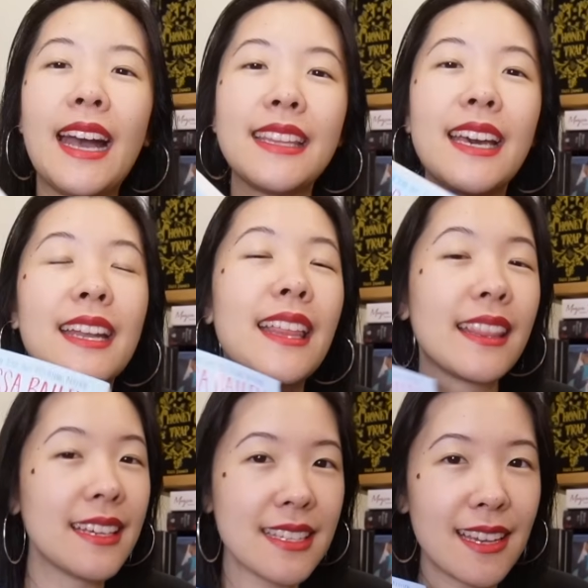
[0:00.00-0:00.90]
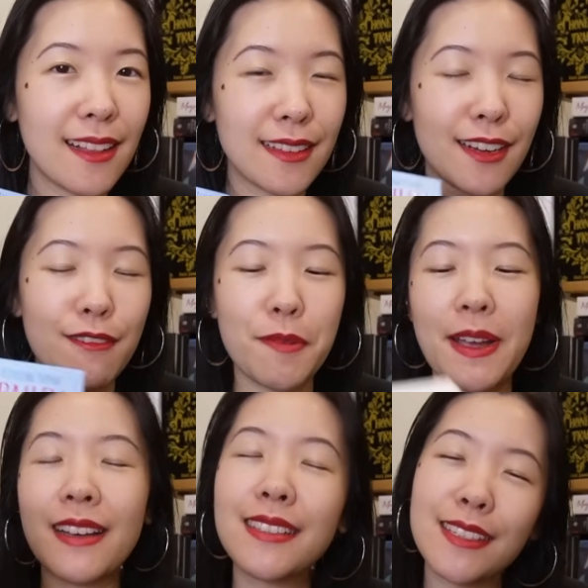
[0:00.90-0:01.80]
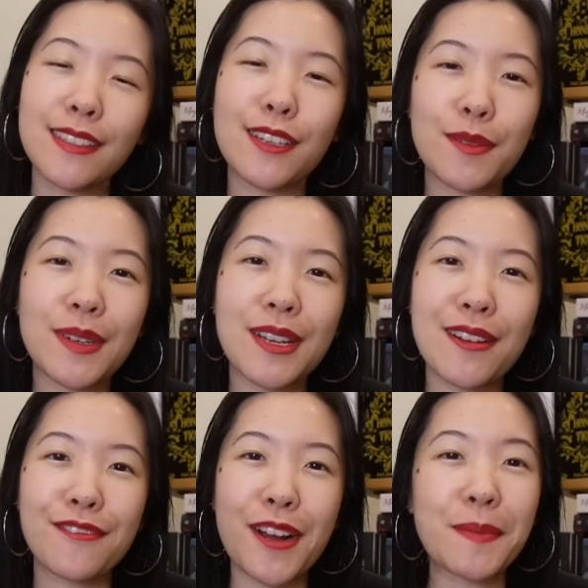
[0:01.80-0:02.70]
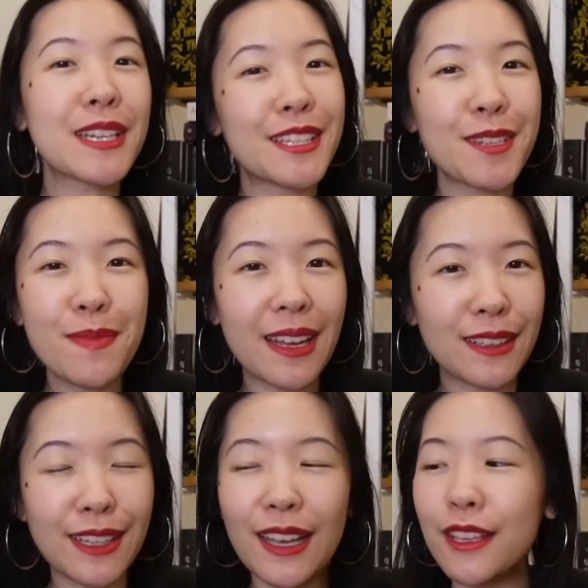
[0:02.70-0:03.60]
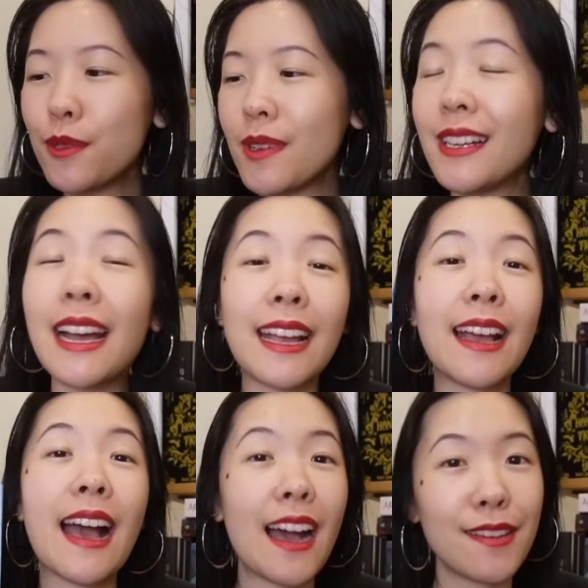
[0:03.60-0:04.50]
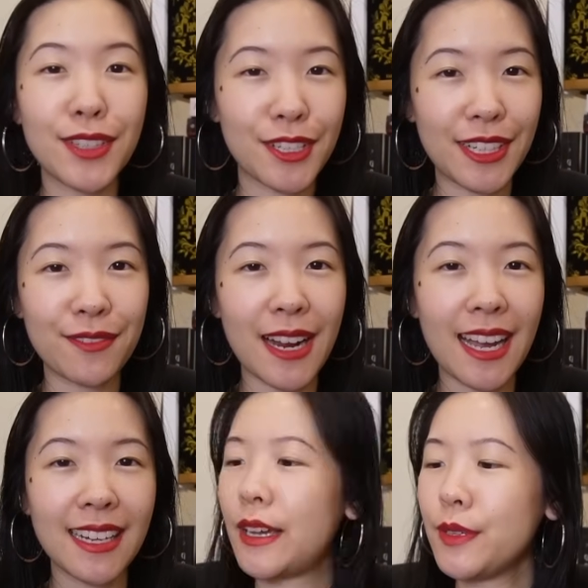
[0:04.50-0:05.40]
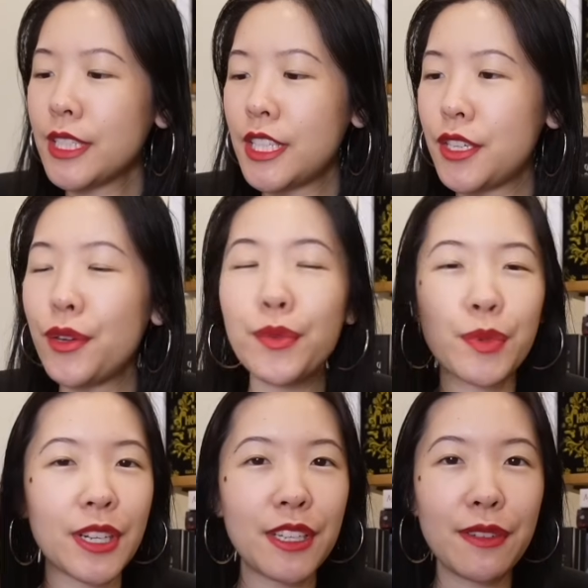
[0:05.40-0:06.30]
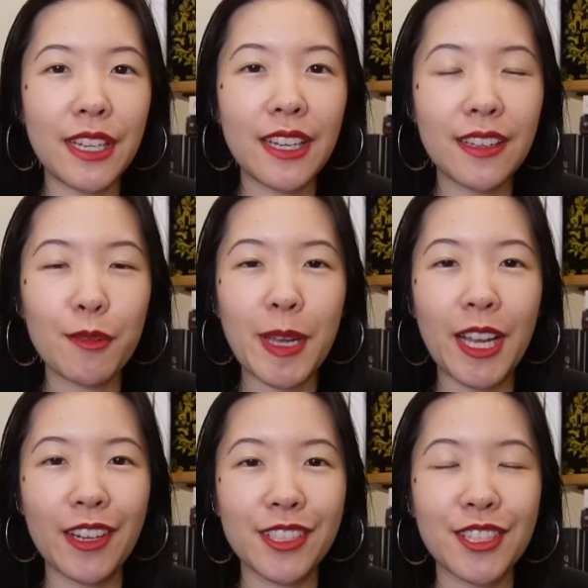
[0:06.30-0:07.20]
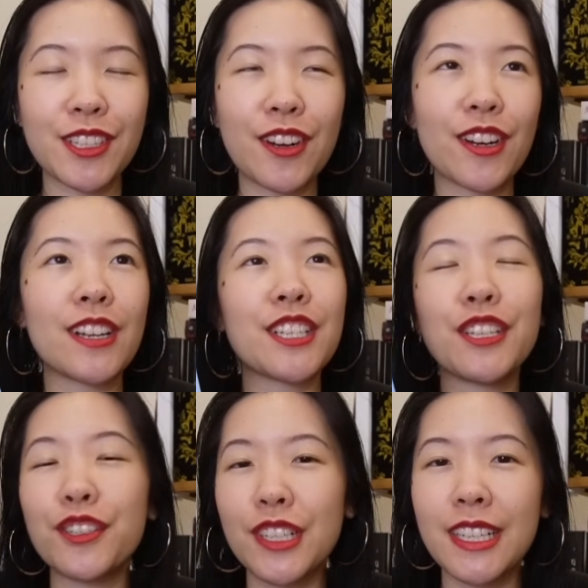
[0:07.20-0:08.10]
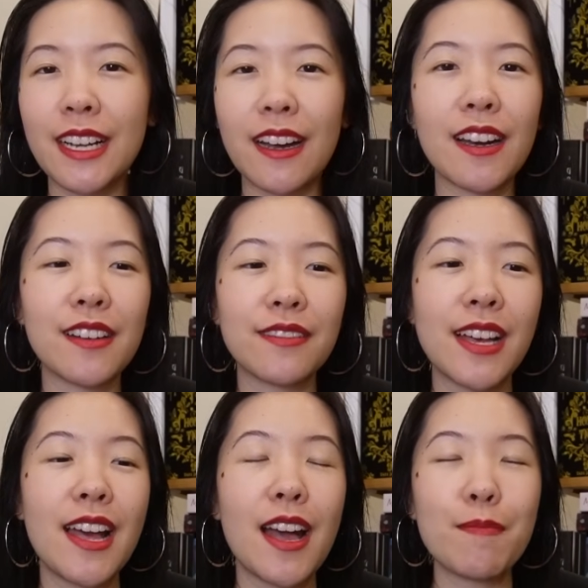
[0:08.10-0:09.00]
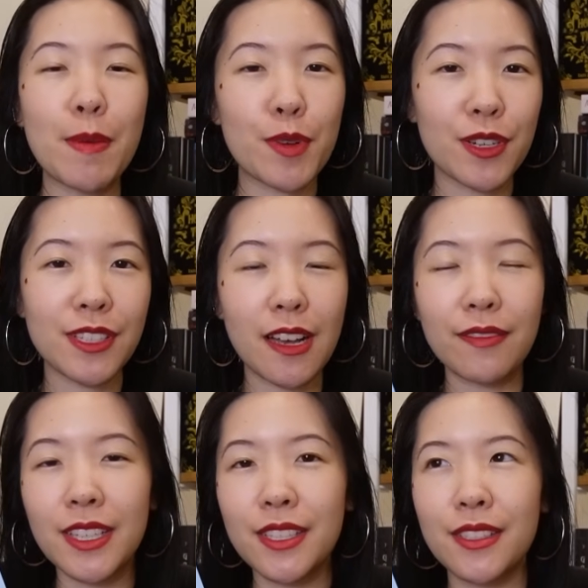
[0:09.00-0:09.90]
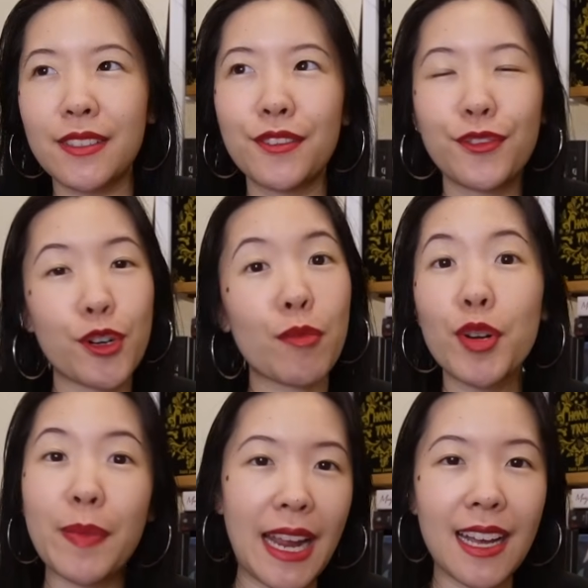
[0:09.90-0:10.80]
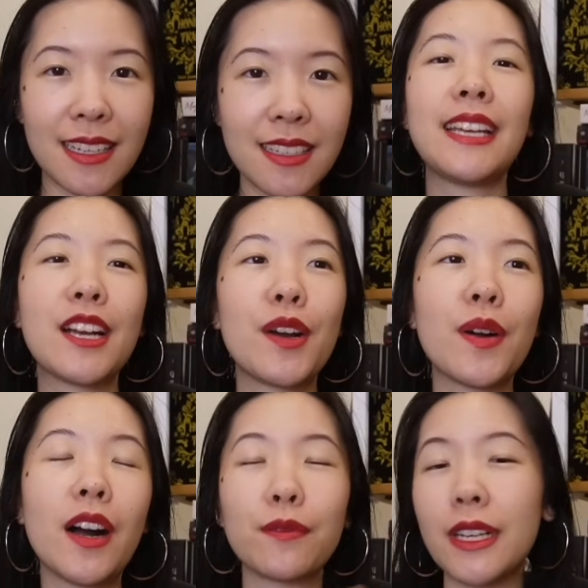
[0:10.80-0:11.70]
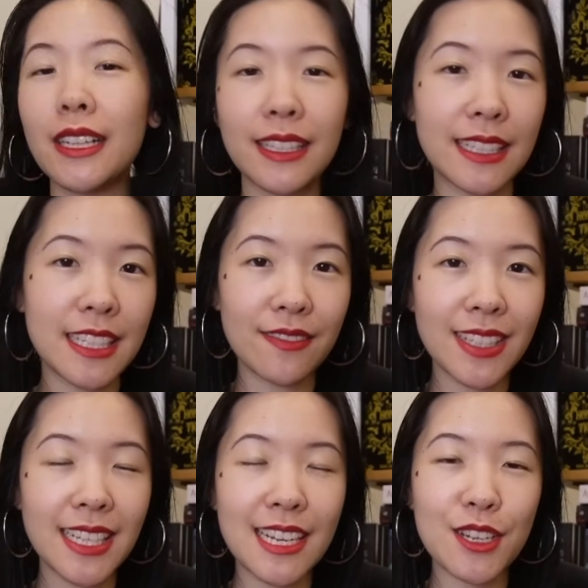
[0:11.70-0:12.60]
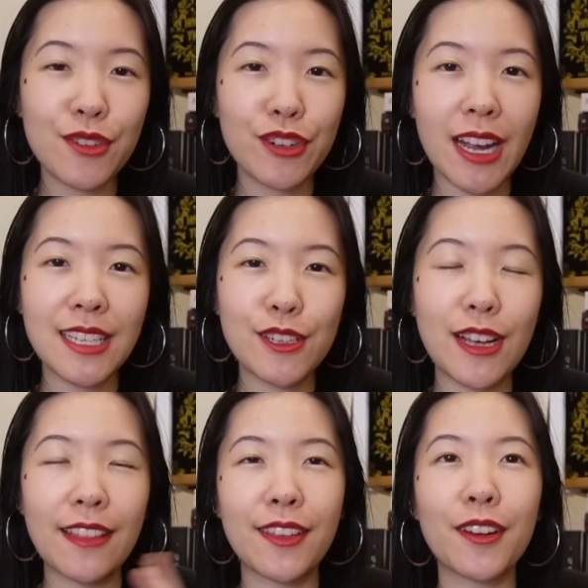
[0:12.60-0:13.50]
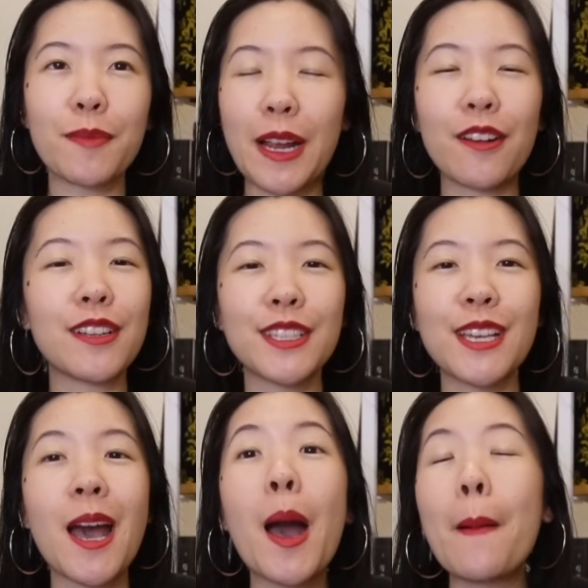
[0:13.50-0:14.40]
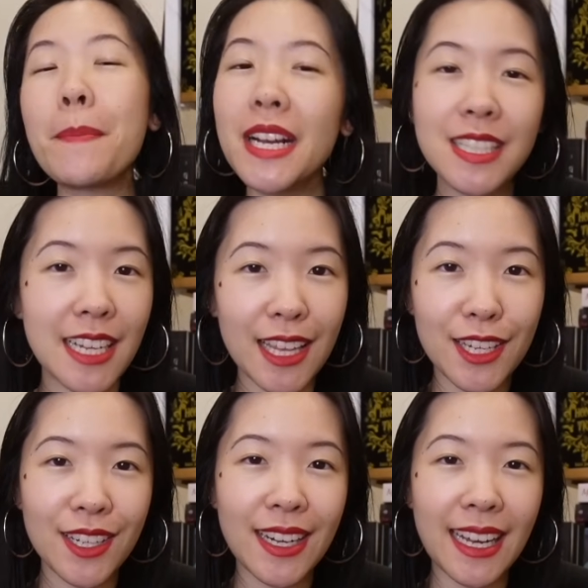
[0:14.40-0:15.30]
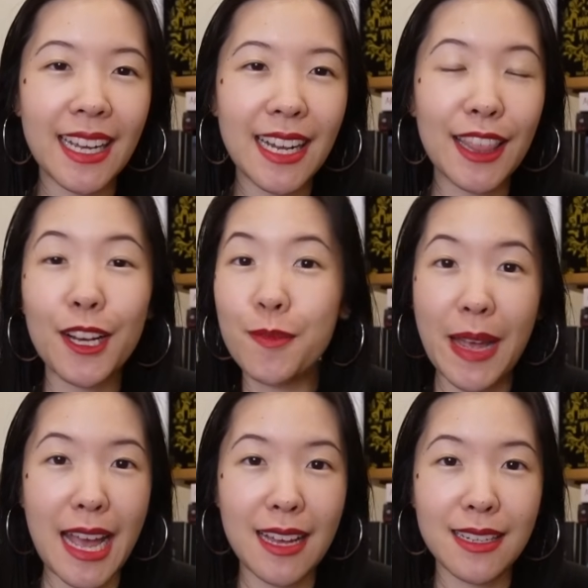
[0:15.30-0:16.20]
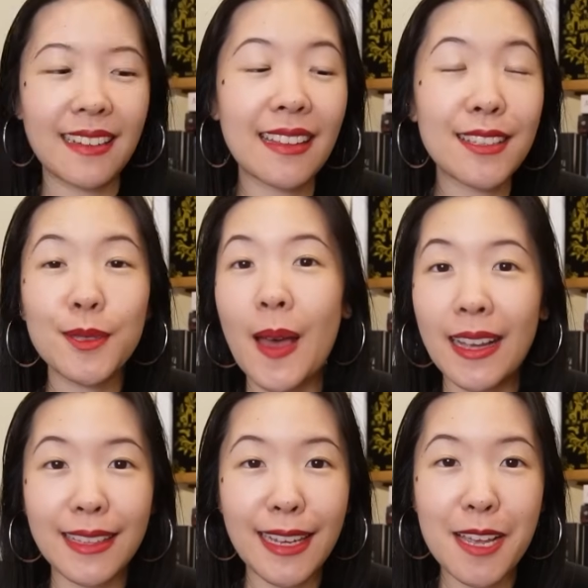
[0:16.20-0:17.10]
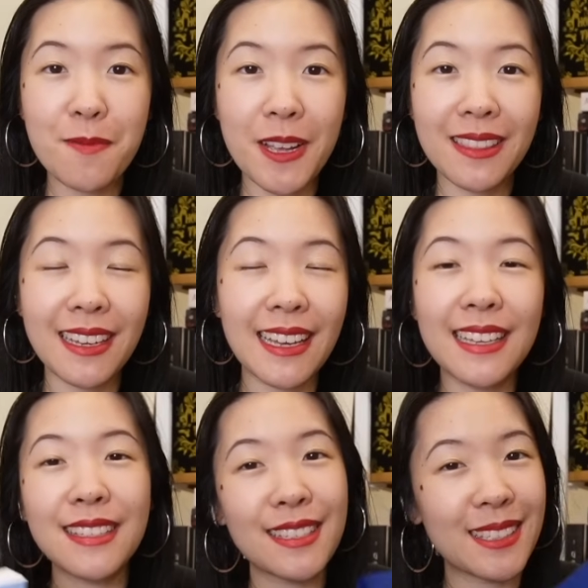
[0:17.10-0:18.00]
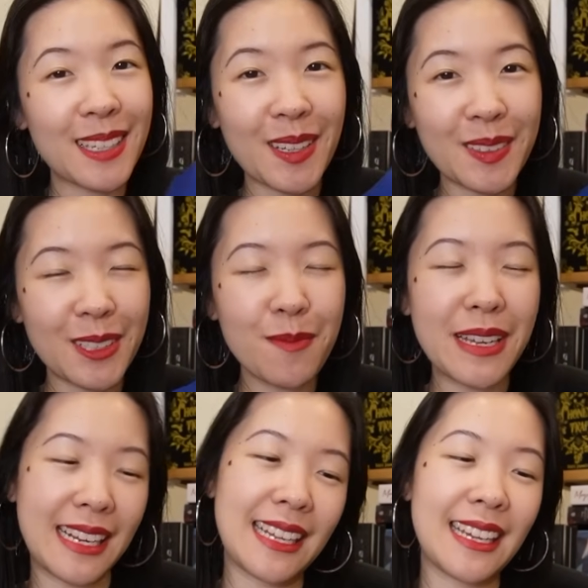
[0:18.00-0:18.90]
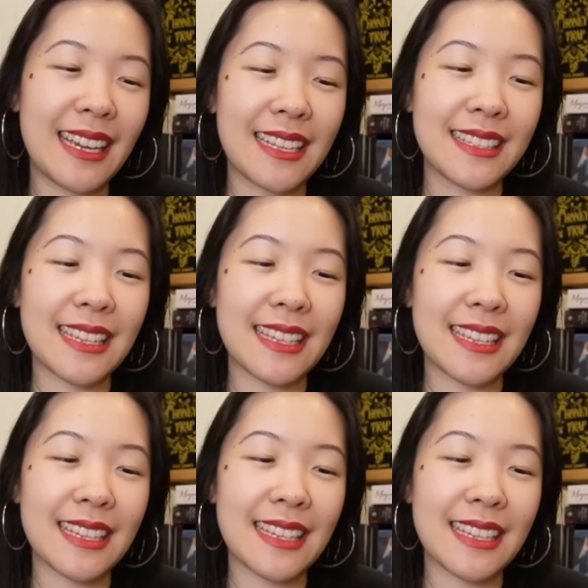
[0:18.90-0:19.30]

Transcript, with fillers: And then this holiday romance is a new one from Tessa Bailey. This one I have already read. It was cute, pretty unique. The main characters are children of members of this former band. They go on reality TV to try to get their parents back together in their band. And the swag that came with it is this cute little beanie. It